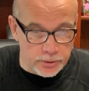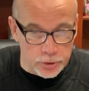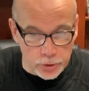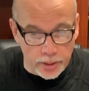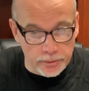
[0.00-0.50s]
that
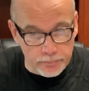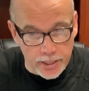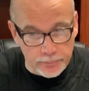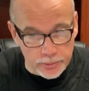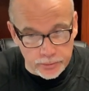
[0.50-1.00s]
John the
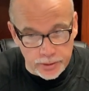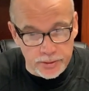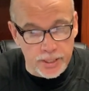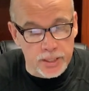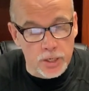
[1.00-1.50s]
Baptist
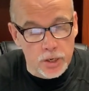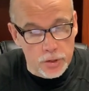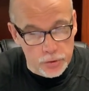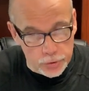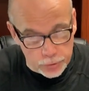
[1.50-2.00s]
is a
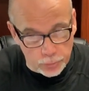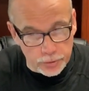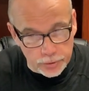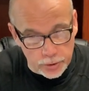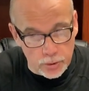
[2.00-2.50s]

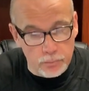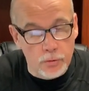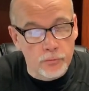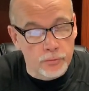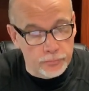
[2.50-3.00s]
short-term
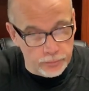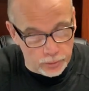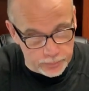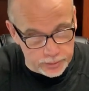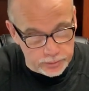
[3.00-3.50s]

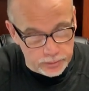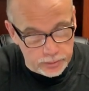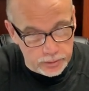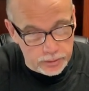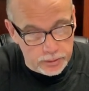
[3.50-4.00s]
fulfillment
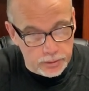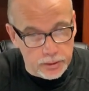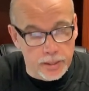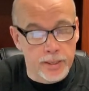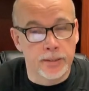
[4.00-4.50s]

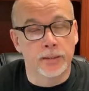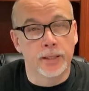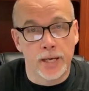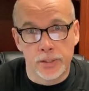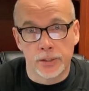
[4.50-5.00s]
and
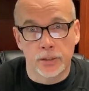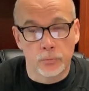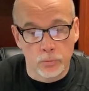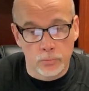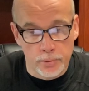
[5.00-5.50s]
Elijah
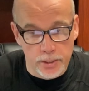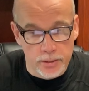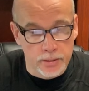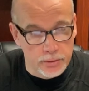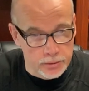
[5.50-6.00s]
will
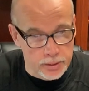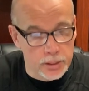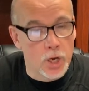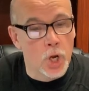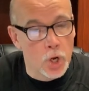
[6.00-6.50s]
be the
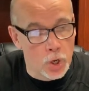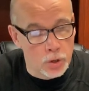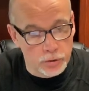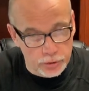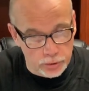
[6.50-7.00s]

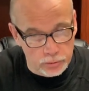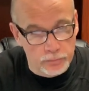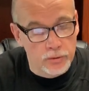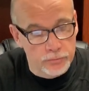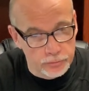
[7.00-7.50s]
long-term
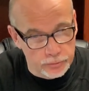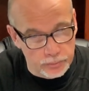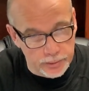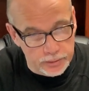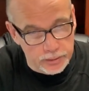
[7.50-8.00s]

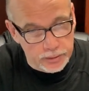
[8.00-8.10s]
fulfillment.